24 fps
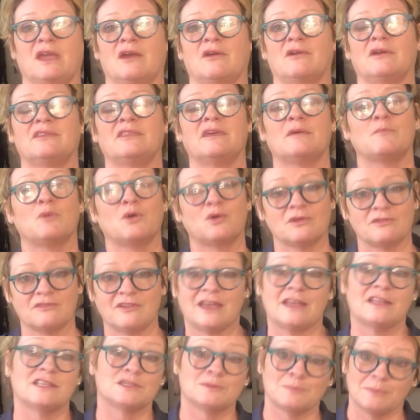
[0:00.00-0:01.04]
Cari that
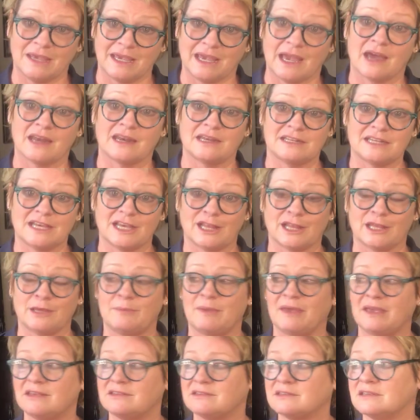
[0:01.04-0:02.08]
motivates me on a daily
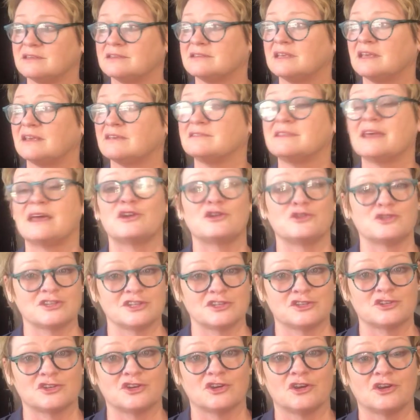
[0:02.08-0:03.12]
basis is that her
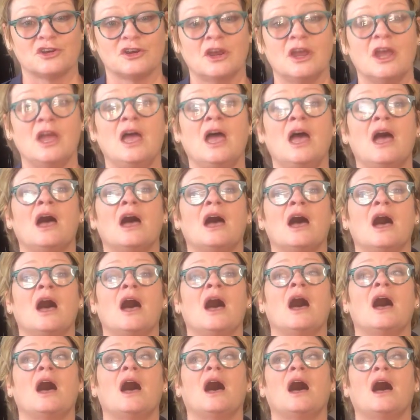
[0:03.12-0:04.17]
sister
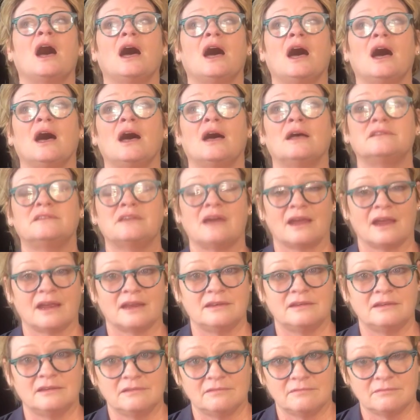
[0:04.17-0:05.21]
uh, died
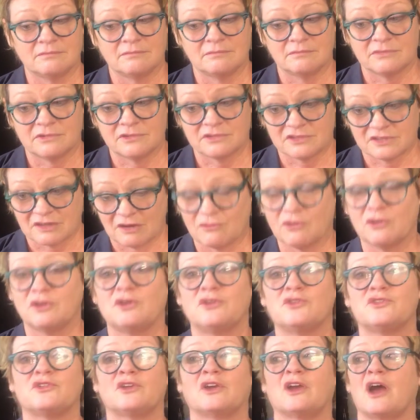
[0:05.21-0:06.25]
several
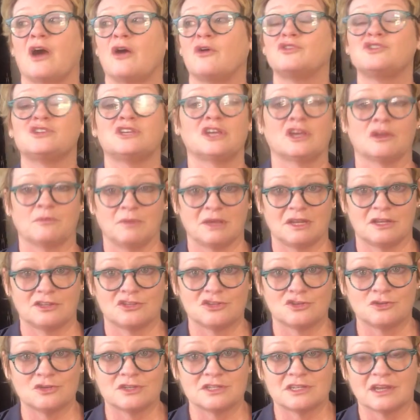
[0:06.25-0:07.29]
years ago. She committed
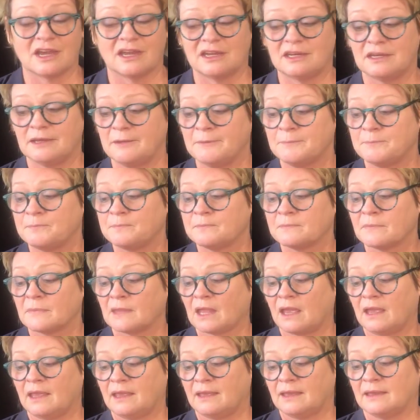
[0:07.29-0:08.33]
suicide.
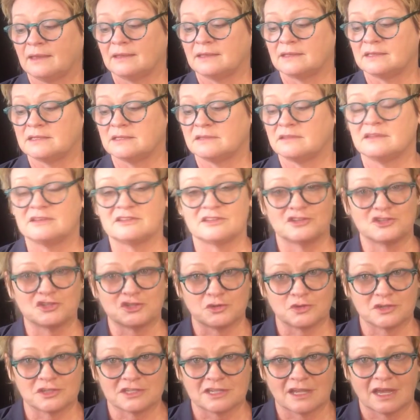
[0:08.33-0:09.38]
And this is
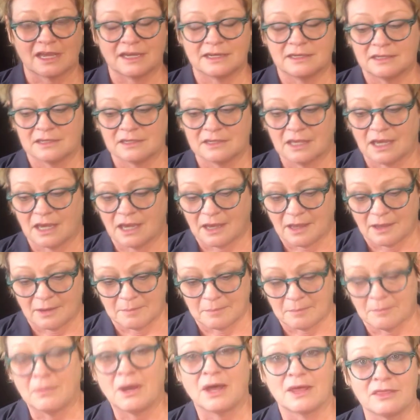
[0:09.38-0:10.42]
Suicide
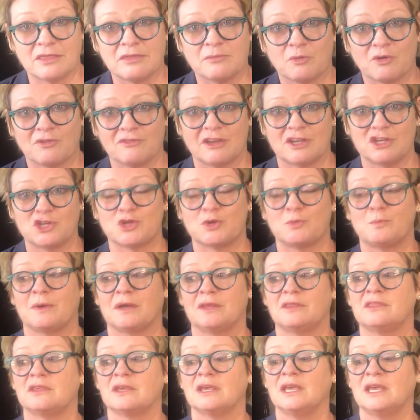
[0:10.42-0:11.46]
um, Month, Prevention
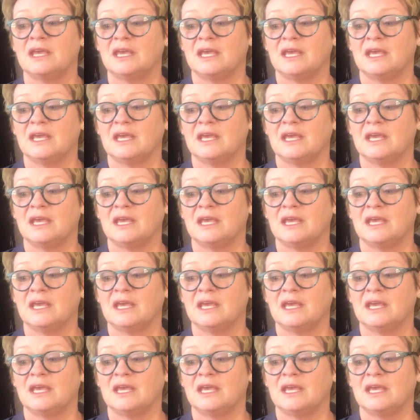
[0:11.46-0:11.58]
Month.